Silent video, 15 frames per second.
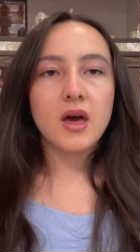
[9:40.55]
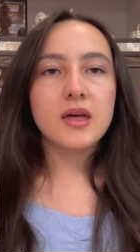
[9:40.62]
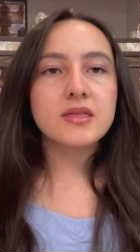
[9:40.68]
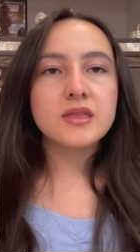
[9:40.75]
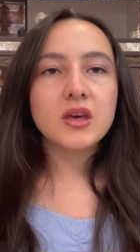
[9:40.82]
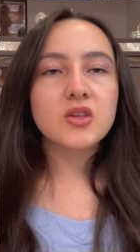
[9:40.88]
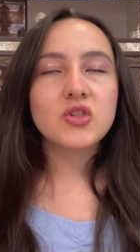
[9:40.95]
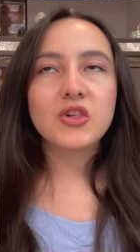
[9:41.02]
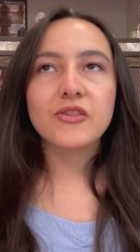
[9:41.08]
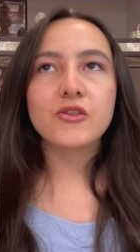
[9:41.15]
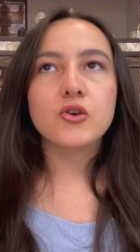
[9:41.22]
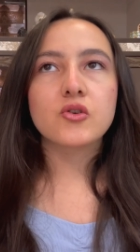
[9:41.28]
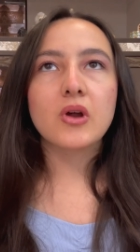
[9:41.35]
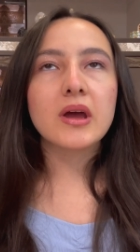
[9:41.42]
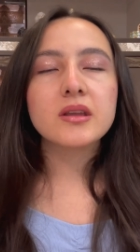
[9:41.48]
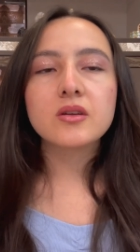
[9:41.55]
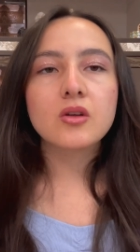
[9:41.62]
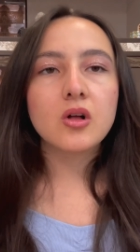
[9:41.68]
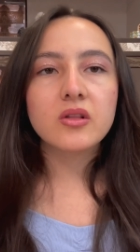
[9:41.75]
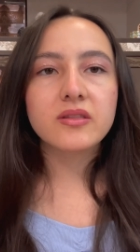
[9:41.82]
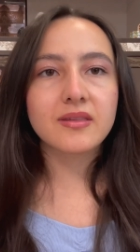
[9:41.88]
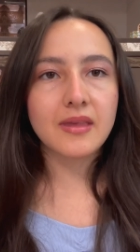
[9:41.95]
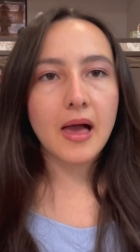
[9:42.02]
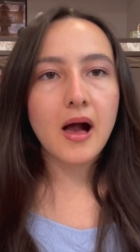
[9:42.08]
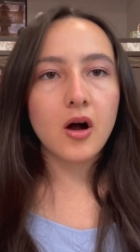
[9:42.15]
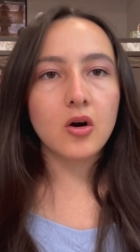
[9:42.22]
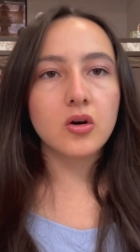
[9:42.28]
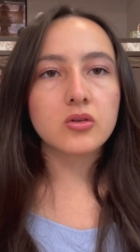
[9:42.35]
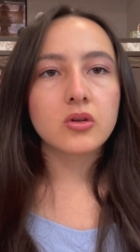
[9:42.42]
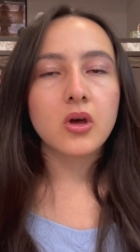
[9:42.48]
And then just write it all
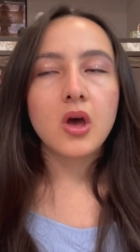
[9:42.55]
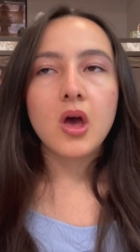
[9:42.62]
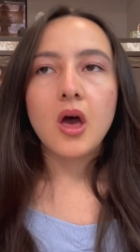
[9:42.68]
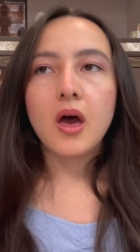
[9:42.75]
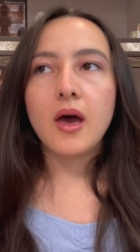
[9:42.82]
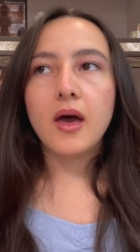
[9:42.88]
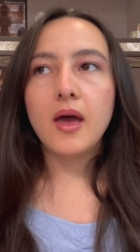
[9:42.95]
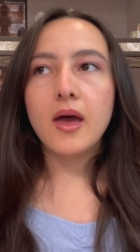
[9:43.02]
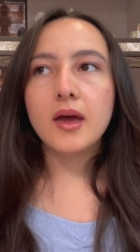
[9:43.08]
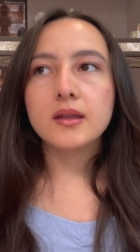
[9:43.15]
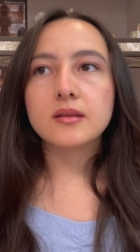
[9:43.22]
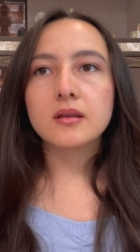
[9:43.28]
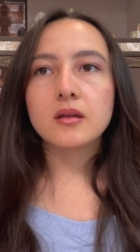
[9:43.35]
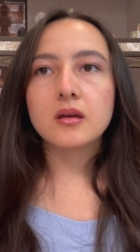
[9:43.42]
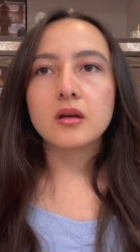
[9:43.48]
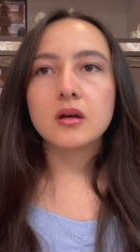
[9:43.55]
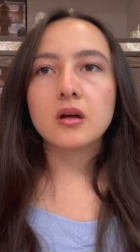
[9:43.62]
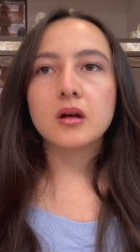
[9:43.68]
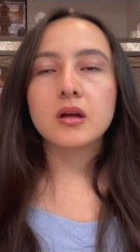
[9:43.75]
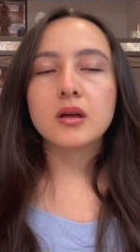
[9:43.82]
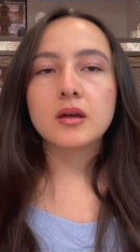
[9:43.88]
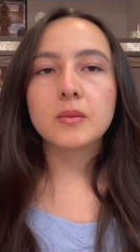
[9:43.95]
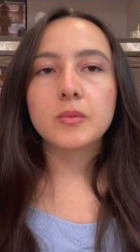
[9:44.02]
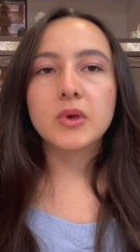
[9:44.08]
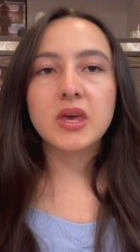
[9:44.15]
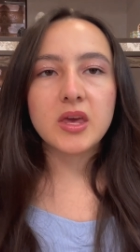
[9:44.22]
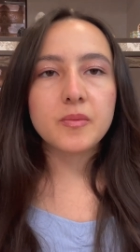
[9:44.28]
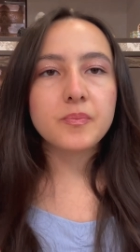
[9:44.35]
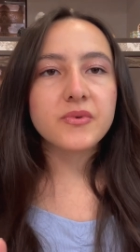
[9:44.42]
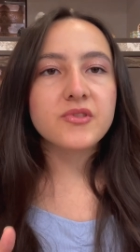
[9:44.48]
down and
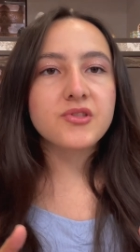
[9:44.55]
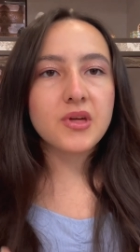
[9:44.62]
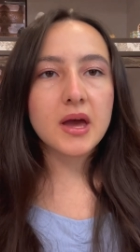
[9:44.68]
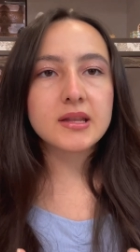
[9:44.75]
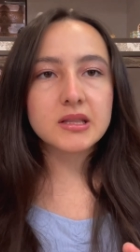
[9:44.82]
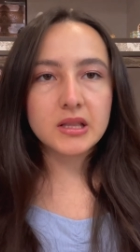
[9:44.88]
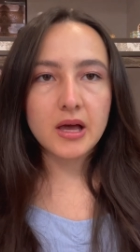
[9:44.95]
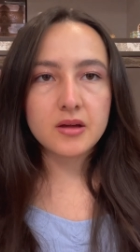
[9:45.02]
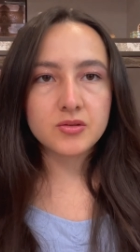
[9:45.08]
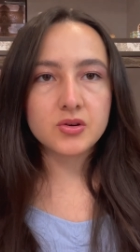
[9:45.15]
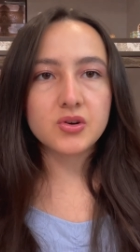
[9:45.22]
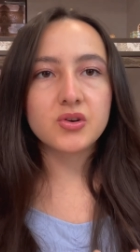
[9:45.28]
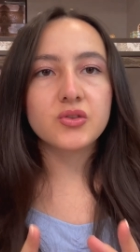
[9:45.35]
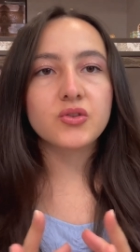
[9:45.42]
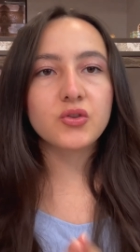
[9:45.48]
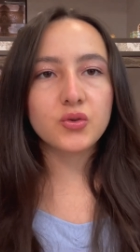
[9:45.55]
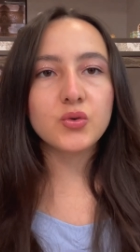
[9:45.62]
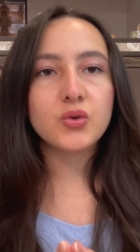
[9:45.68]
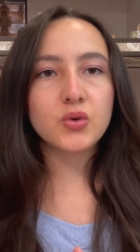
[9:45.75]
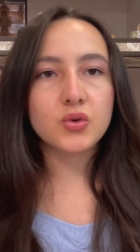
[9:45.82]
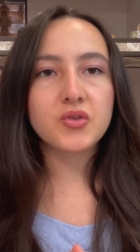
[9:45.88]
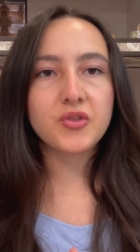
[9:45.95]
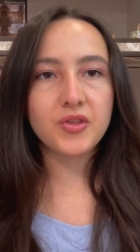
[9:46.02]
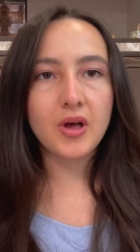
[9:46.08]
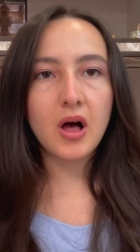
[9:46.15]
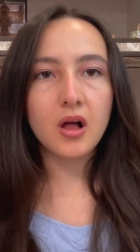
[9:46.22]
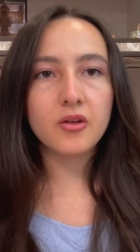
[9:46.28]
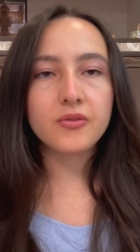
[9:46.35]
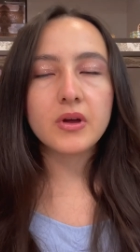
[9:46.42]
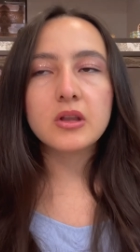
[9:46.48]
Keep that letter to
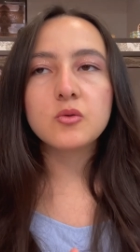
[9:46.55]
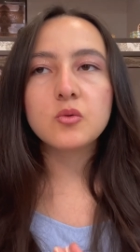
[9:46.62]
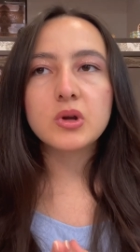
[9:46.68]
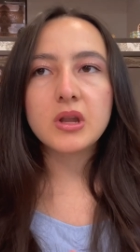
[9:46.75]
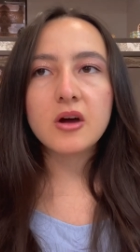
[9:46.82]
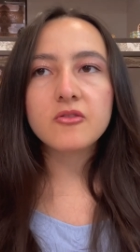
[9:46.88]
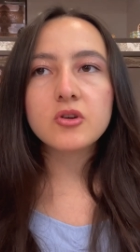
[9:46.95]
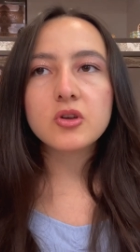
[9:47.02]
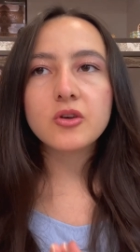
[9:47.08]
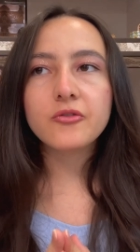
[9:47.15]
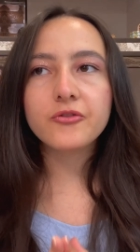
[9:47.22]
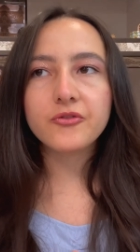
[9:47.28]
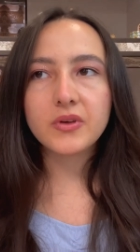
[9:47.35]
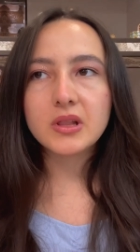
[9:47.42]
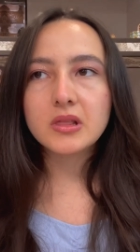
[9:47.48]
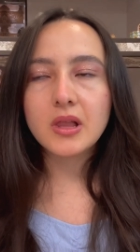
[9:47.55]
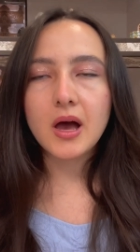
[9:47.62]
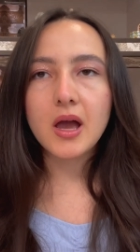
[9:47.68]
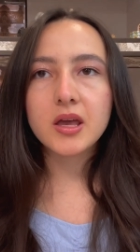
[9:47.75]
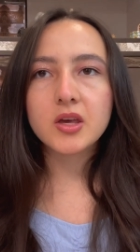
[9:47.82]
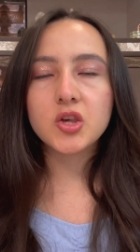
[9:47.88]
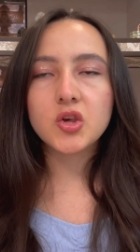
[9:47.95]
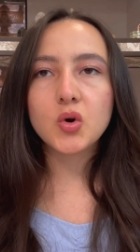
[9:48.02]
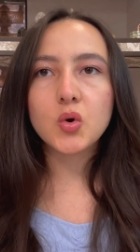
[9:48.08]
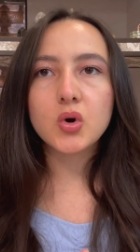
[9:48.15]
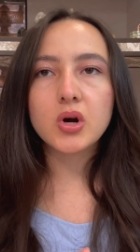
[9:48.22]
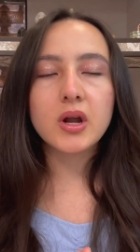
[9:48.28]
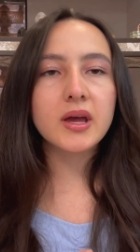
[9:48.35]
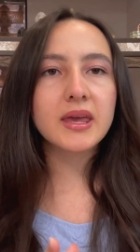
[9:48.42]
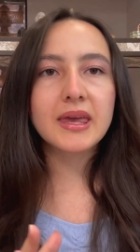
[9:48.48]
yourself, and whenever you feel like
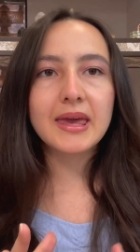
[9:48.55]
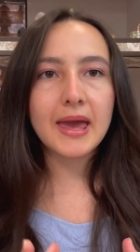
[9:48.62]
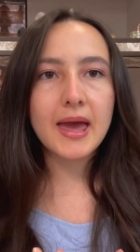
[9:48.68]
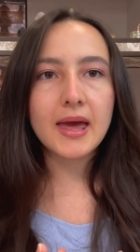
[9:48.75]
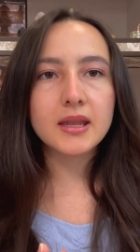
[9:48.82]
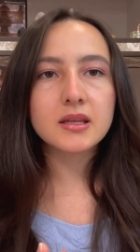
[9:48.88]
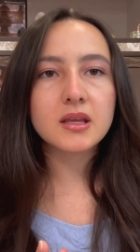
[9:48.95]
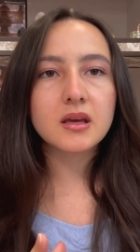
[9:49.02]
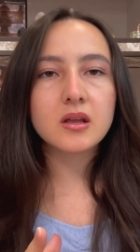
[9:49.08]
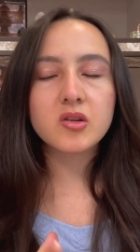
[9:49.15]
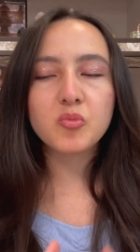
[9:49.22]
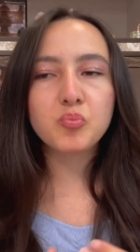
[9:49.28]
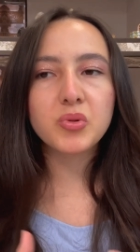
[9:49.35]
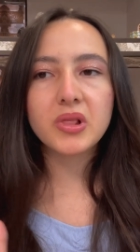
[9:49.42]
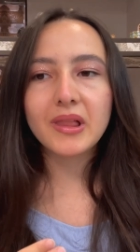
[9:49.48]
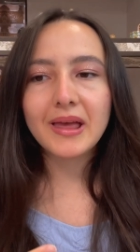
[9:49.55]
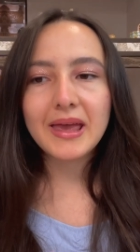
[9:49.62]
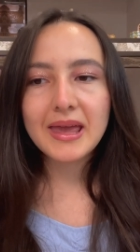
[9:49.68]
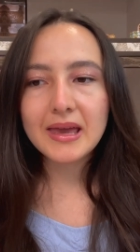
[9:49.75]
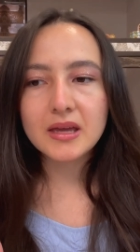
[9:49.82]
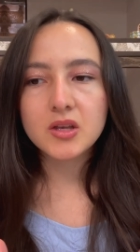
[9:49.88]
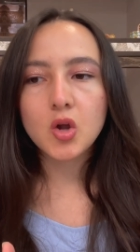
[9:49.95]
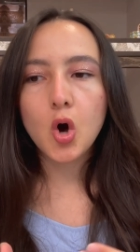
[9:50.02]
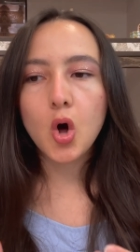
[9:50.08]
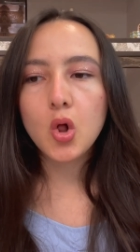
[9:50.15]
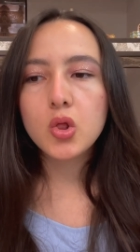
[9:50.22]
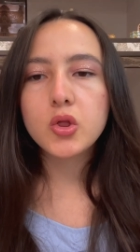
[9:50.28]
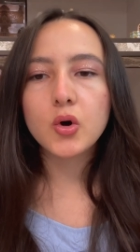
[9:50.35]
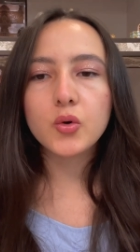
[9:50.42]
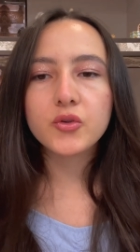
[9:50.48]
you're again replaying all
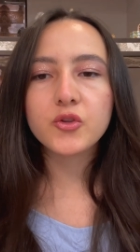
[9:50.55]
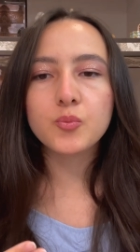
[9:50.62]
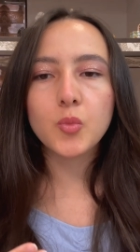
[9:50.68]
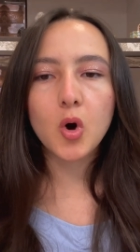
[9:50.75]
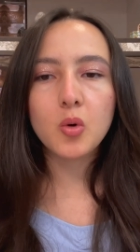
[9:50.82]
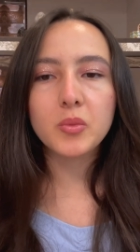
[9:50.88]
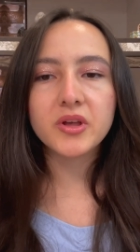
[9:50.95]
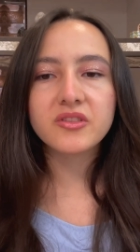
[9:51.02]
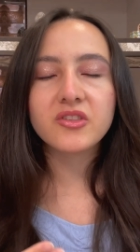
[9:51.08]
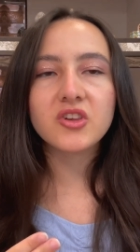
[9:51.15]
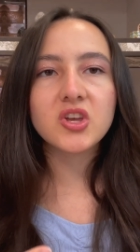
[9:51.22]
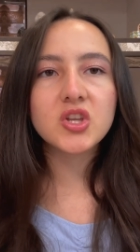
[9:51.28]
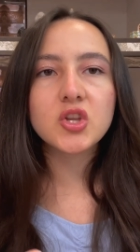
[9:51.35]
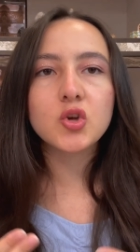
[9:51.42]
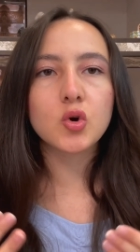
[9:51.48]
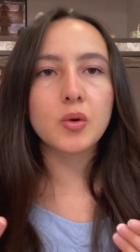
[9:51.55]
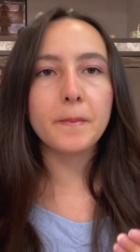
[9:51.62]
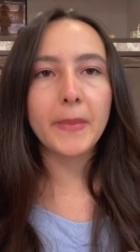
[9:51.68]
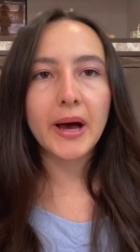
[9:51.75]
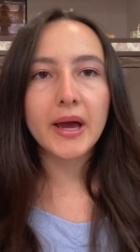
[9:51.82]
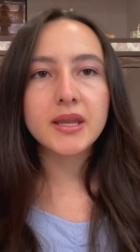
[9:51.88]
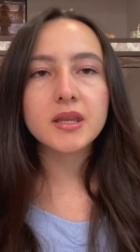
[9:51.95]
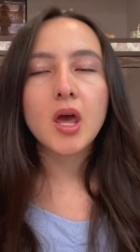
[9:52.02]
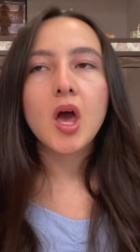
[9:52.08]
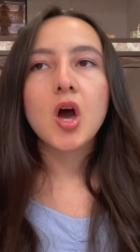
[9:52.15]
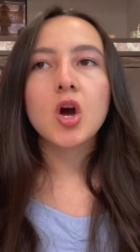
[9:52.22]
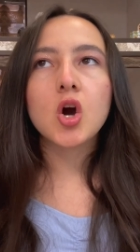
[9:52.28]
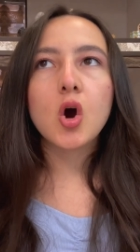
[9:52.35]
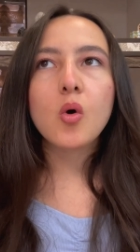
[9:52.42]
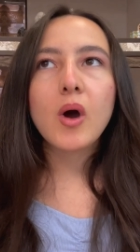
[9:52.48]
those moments in your mind,
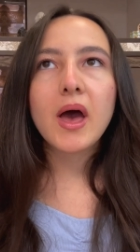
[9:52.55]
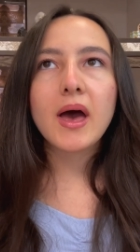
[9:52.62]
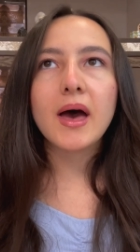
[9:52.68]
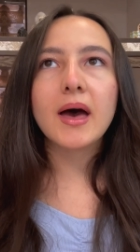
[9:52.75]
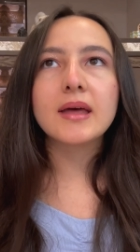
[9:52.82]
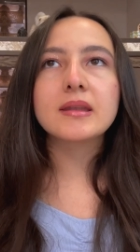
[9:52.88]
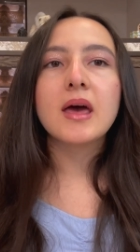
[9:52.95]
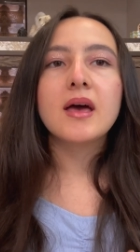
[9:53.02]
go ahead,